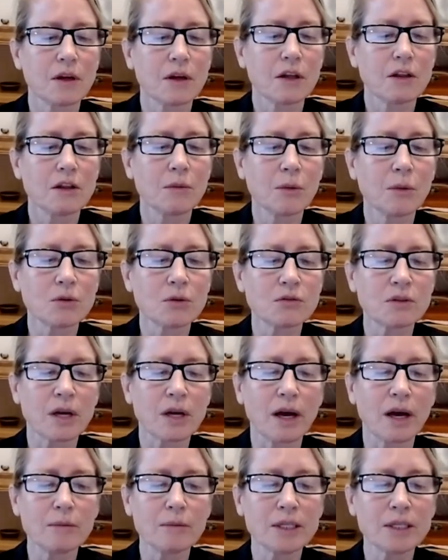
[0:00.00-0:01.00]
The most
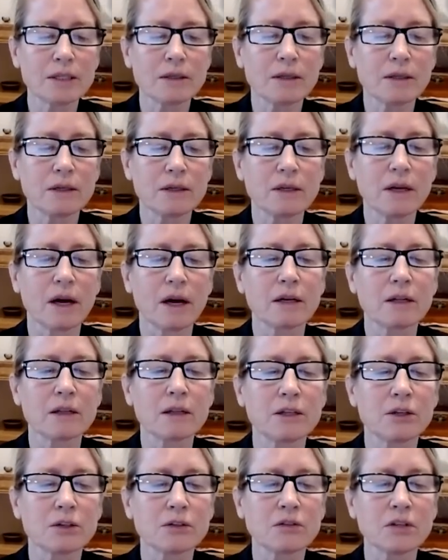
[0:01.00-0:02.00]
common
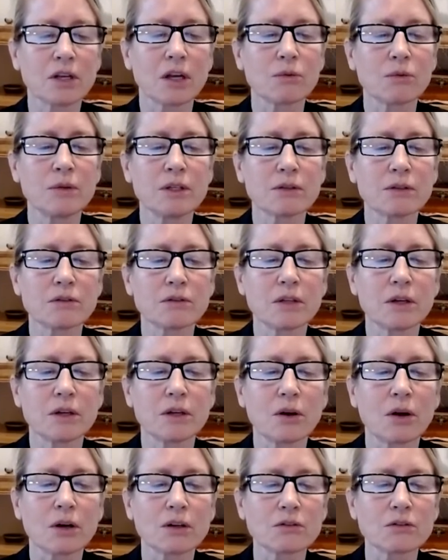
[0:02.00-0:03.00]
non-clear cell renal cell
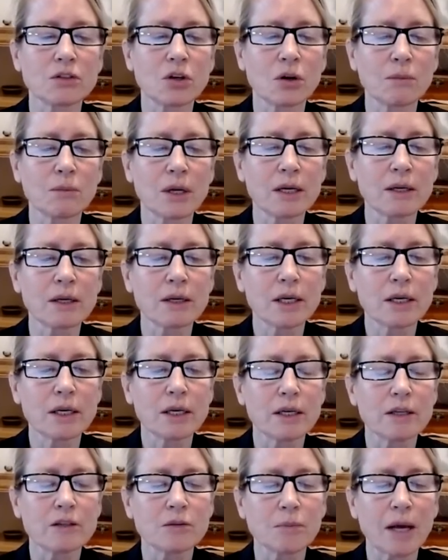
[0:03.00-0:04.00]
carcinoma
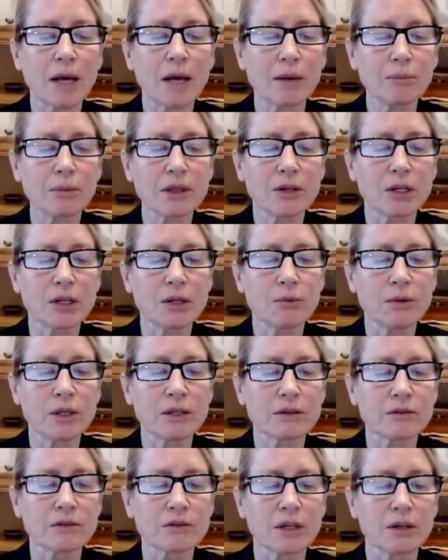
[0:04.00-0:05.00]
is papillary
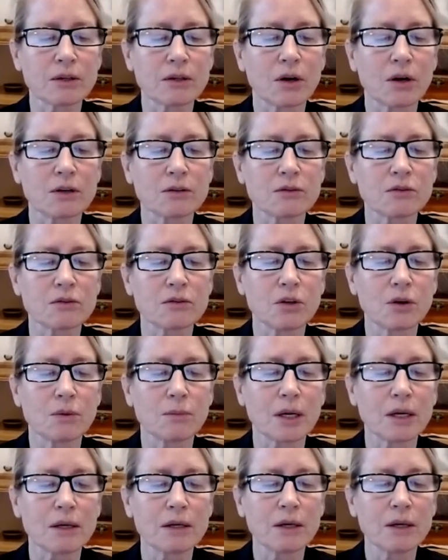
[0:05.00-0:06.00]
renal cell
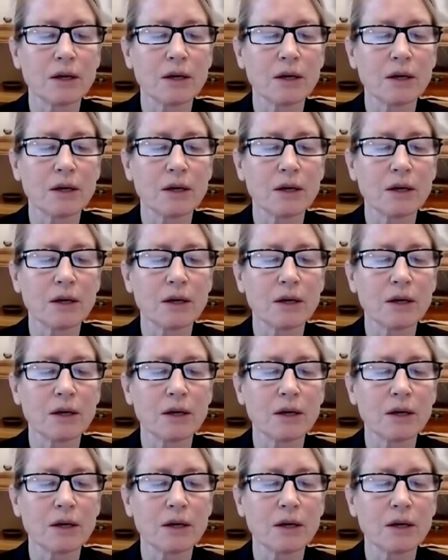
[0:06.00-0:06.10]
carcinoma.